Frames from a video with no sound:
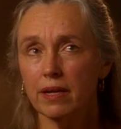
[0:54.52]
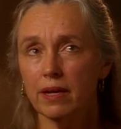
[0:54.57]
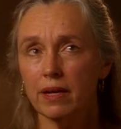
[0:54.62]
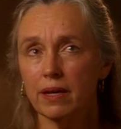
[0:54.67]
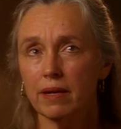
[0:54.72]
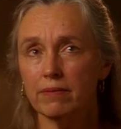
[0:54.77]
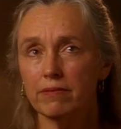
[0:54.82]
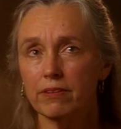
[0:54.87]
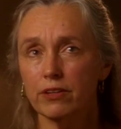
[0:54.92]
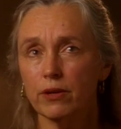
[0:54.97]

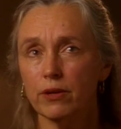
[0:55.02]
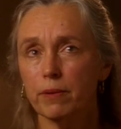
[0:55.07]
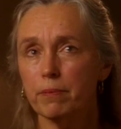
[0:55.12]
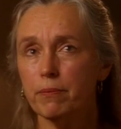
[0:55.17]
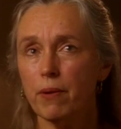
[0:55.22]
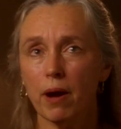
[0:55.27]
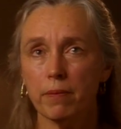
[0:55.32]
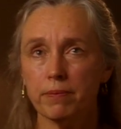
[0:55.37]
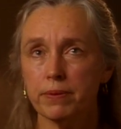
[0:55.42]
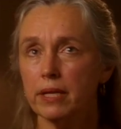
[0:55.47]
a very
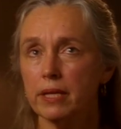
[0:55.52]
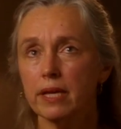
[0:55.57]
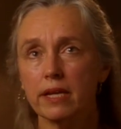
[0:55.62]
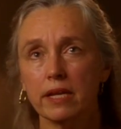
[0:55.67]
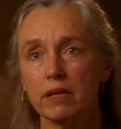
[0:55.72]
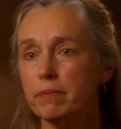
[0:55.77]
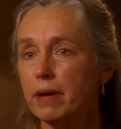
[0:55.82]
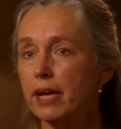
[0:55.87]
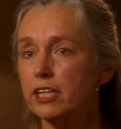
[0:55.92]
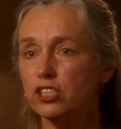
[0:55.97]

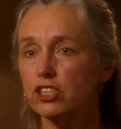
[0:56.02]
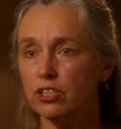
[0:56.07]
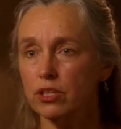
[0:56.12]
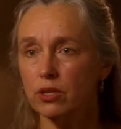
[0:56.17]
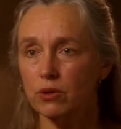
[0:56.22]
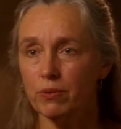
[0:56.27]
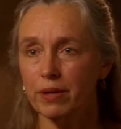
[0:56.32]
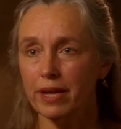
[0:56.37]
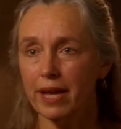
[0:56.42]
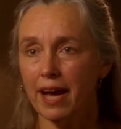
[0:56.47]
populated
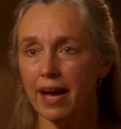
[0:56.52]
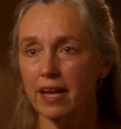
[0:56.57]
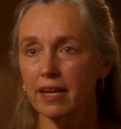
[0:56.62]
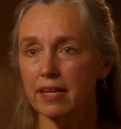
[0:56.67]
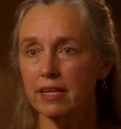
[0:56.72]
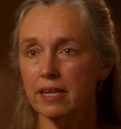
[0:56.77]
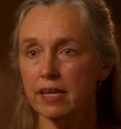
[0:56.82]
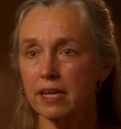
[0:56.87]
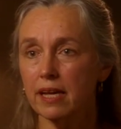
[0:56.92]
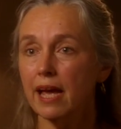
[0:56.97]
magical
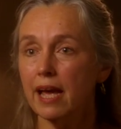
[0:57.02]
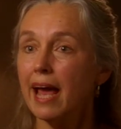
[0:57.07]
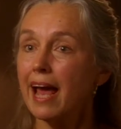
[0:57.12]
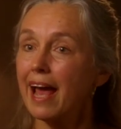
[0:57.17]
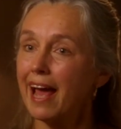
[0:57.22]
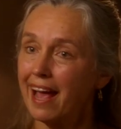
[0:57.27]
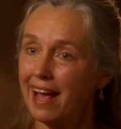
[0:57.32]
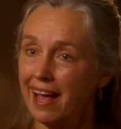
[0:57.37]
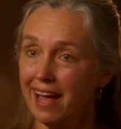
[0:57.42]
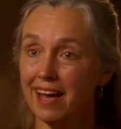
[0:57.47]
reality,
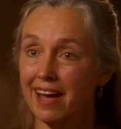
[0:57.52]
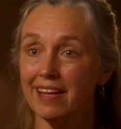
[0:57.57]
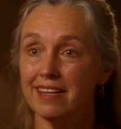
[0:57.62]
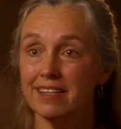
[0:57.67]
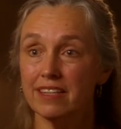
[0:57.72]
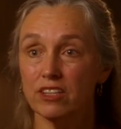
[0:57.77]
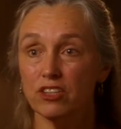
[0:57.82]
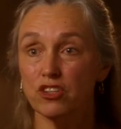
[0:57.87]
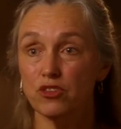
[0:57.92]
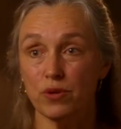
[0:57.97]

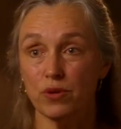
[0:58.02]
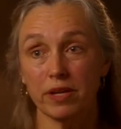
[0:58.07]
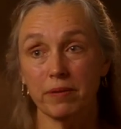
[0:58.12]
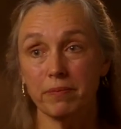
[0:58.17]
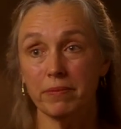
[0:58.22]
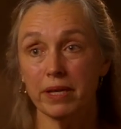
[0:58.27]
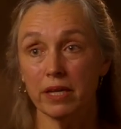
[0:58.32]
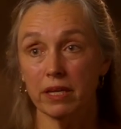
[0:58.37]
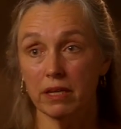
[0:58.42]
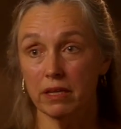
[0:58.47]
and
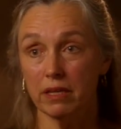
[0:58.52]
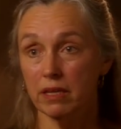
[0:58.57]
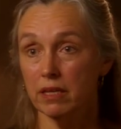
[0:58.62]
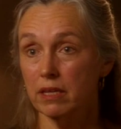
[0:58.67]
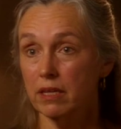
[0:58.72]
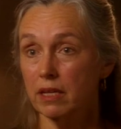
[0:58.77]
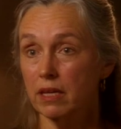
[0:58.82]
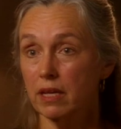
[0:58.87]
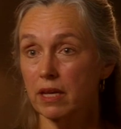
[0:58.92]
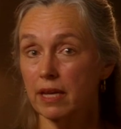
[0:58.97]
dreaming
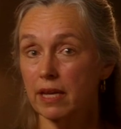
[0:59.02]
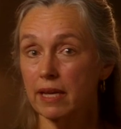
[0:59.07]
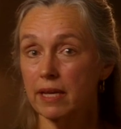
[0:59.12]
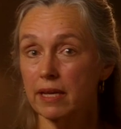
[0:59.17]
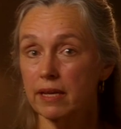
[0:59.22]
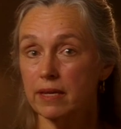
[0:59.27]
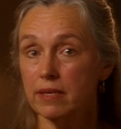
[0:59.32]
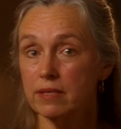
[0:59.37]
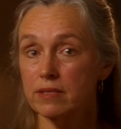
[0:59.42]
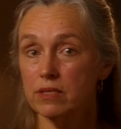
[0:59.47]

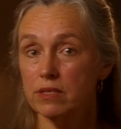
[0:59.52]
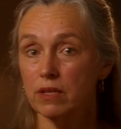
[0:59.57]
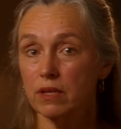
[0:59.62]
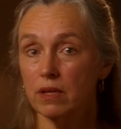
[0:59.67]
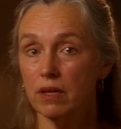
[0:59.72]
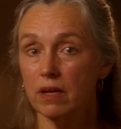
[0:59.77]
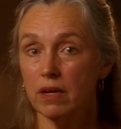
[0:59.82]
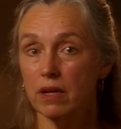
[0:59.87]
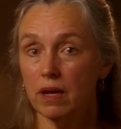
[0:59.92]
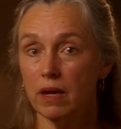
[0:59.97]
is
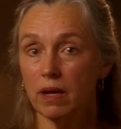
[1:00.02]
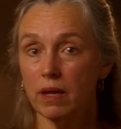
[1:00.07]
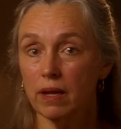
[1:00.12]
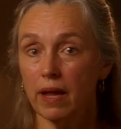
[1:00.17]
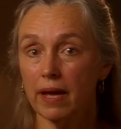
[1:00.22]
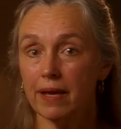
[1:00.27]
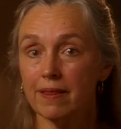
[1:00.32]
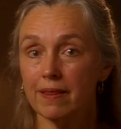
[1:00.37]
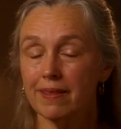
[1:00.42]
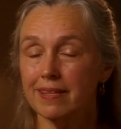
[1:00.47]

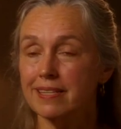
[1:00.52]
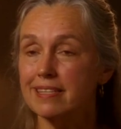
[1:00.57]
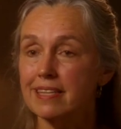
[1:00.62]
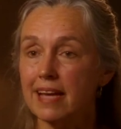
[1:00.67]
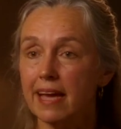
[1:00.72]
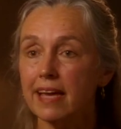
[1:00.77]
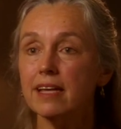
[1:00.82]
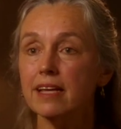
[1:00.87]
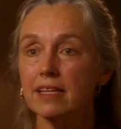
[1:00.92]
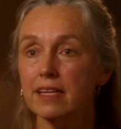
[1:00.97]
like the
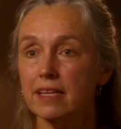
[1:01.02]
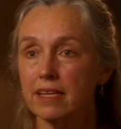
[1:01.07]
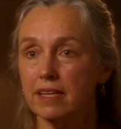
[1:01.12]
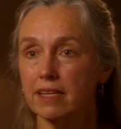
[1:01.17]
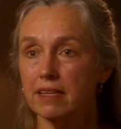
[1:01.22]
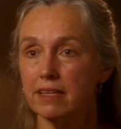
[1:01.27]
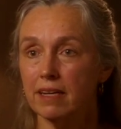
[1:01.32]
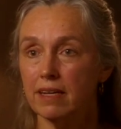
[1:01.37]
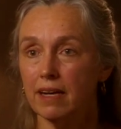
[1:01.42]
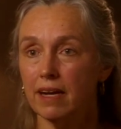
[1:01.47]

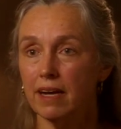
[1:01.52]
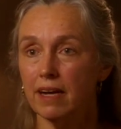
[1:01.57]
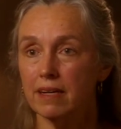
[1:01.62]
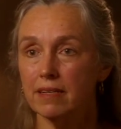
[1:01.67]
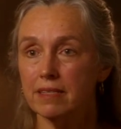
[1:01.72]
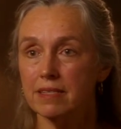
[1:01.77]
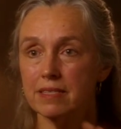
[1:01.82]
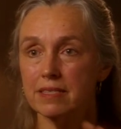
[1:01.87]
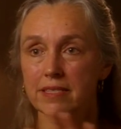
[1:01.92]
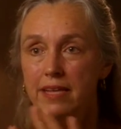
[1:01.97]
daily
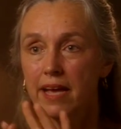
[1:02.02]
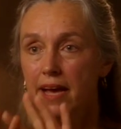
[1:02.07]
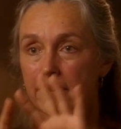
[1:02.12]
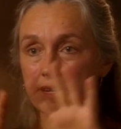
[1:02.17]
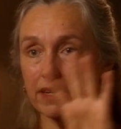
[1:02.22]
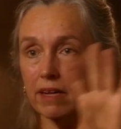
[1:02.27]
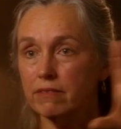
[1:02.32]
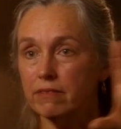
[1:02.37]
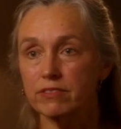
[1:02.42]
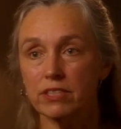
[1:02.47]
set
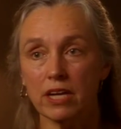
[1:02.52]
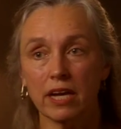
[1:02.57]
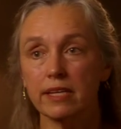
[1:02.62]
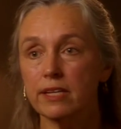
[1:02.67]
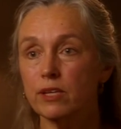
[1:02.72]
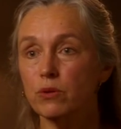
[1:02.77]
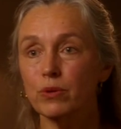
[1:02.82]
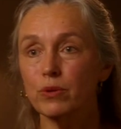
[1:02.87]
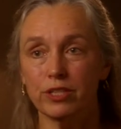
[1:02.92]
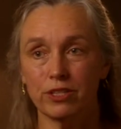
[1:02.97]
of
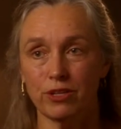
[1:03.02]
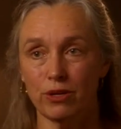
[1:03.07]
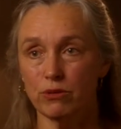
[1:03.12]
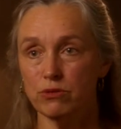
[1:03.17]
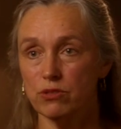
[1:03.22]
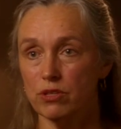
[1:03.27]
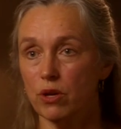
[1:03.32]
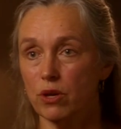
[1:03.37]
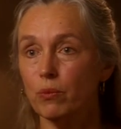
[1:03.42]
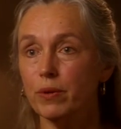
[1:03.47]
tiny
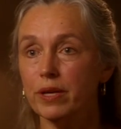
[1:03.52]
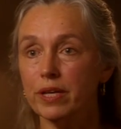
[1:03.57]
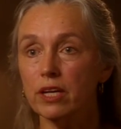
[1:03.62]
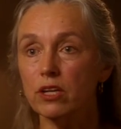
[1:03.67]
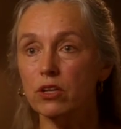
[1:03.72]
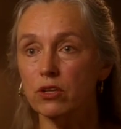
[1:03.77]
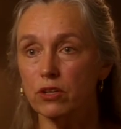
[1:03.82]
windows that we can